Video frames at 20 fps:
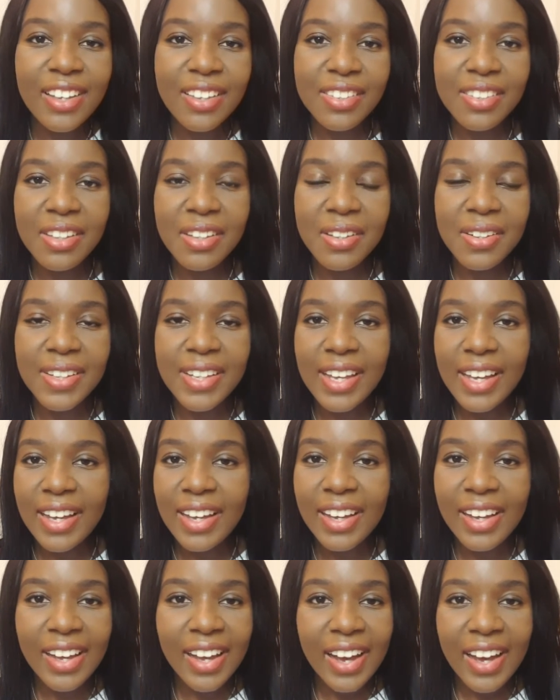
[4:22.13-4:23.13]
So
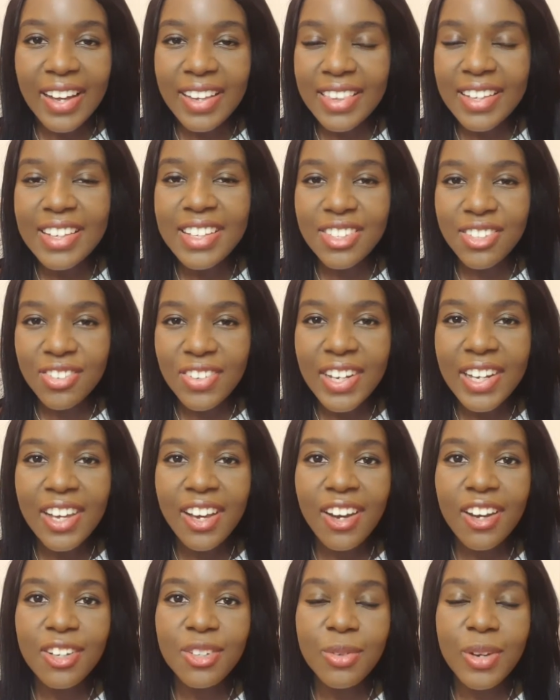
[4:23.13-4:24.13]
yeah, I think it's a really
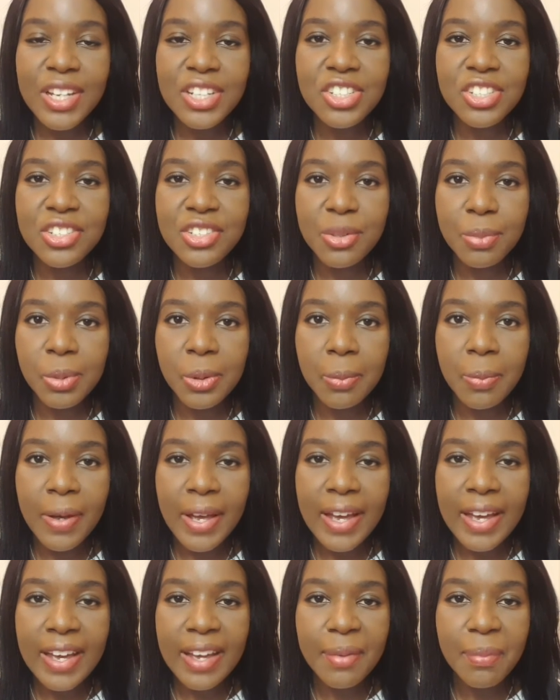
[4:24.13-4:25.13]
hard question to
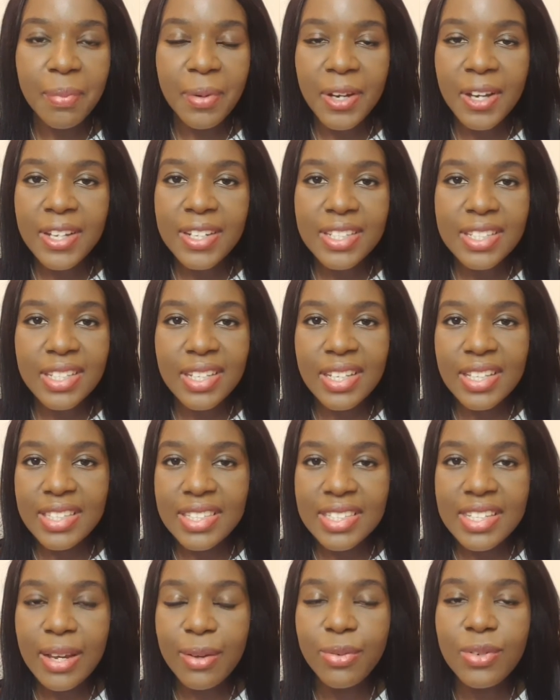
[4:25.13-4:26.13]
prepare, but
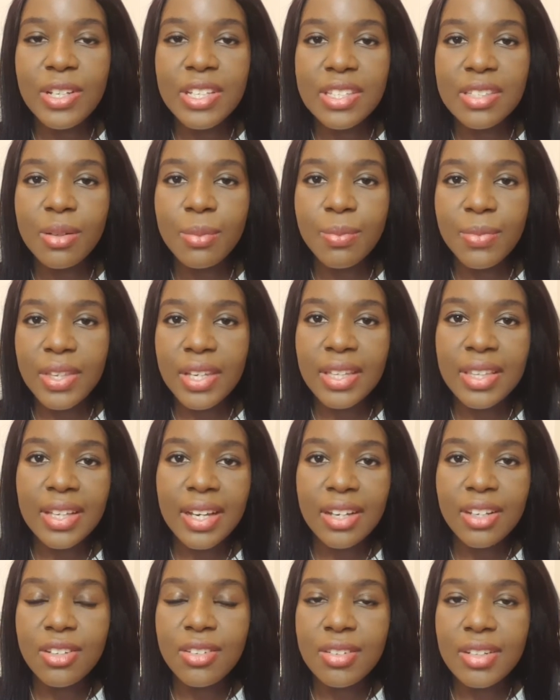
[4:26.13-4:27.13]
it's definitely something
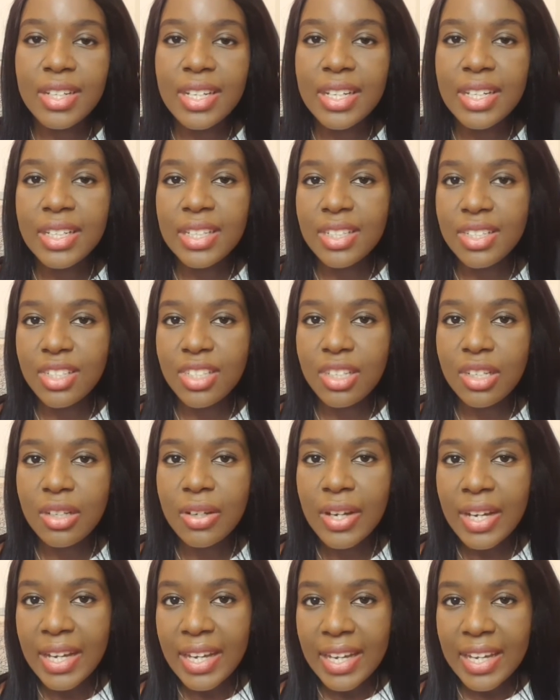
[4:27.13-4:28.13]
that you need
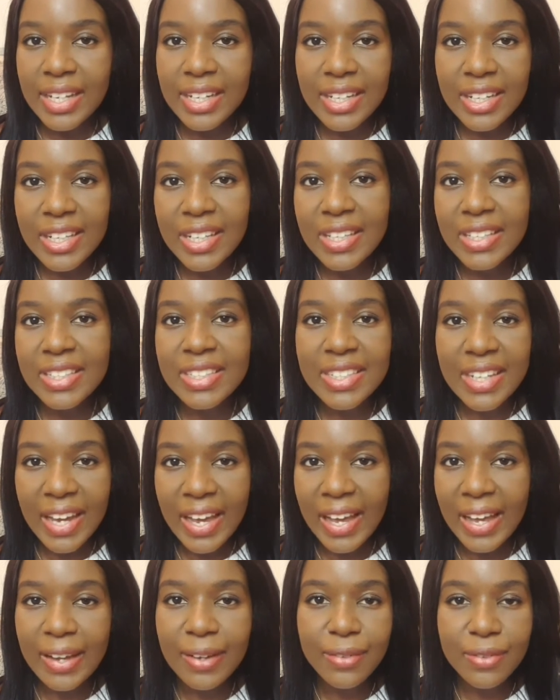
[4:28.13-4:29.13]
to at least
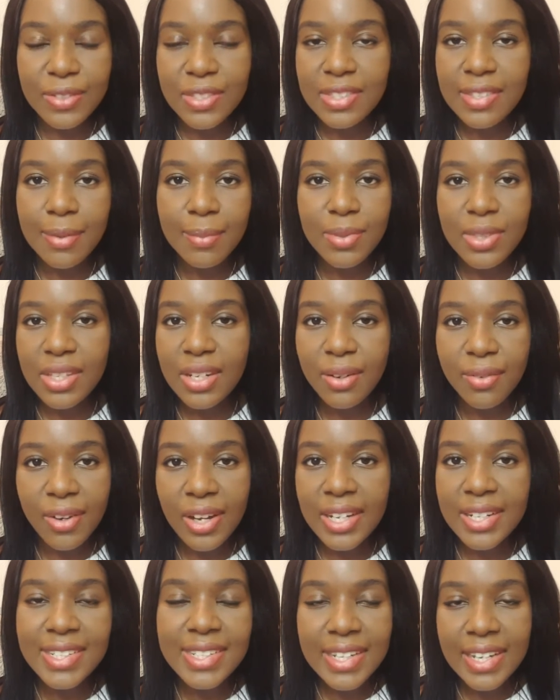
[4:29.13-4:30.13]
have some sort of
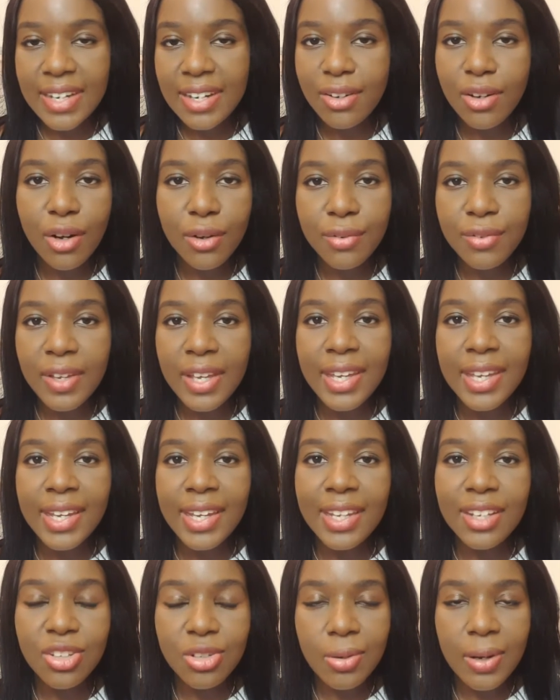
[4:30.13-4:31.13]
idea of
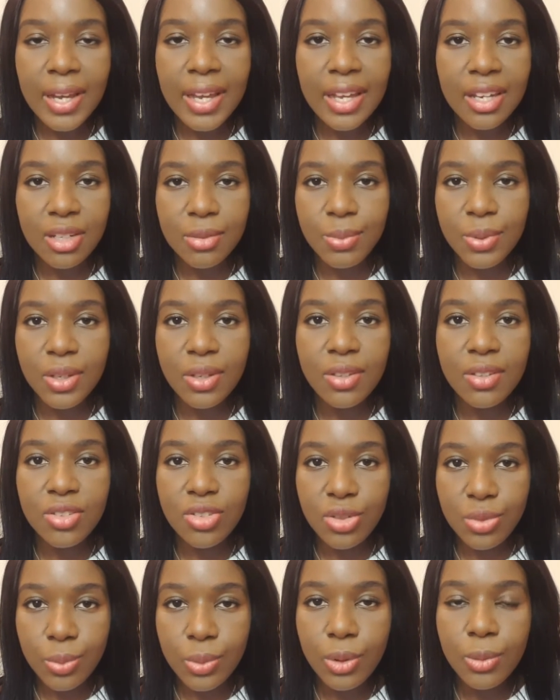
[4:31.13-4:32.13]
in your head,
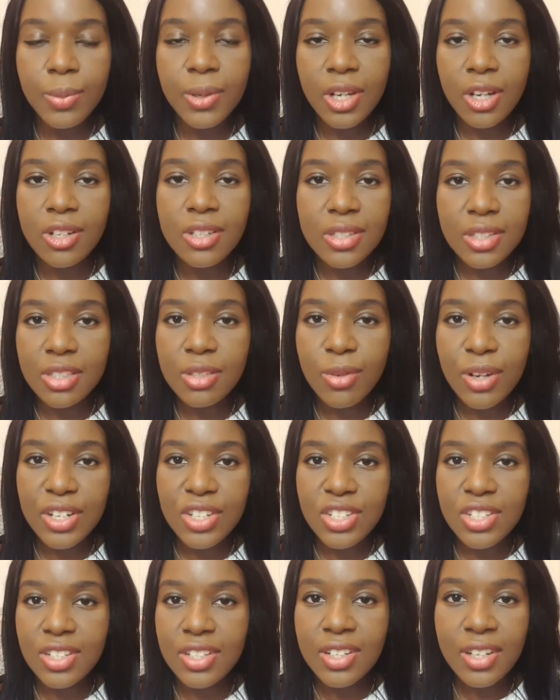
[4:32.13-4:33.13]
because you will be asked this
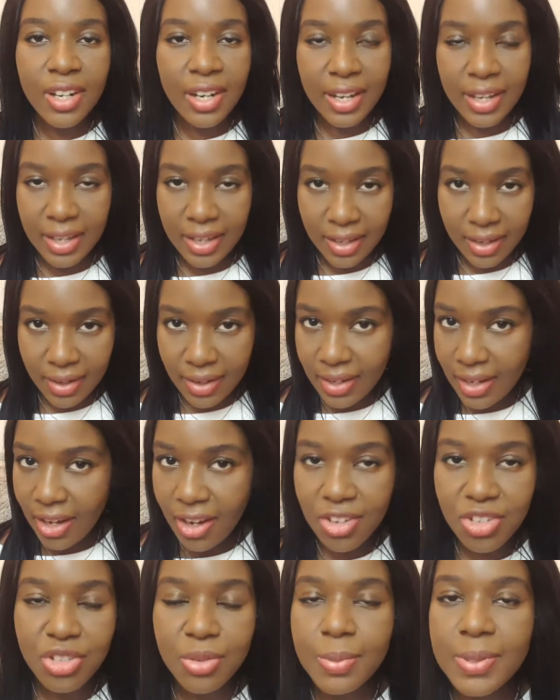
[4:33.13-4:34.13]
question
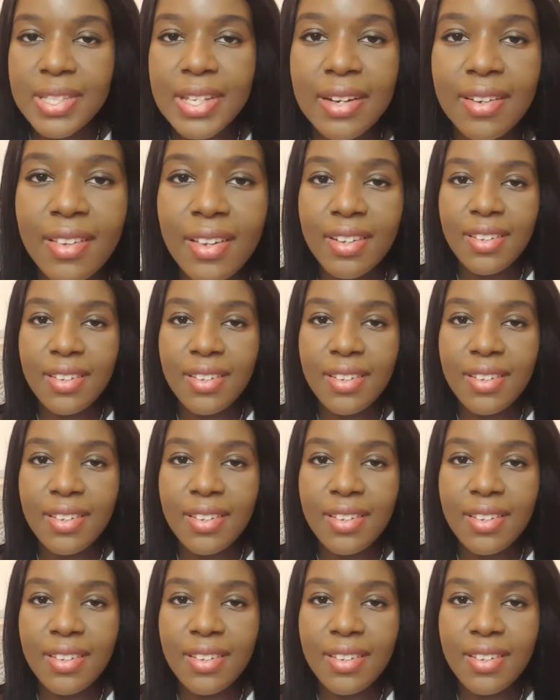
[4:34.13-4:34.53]
100% of the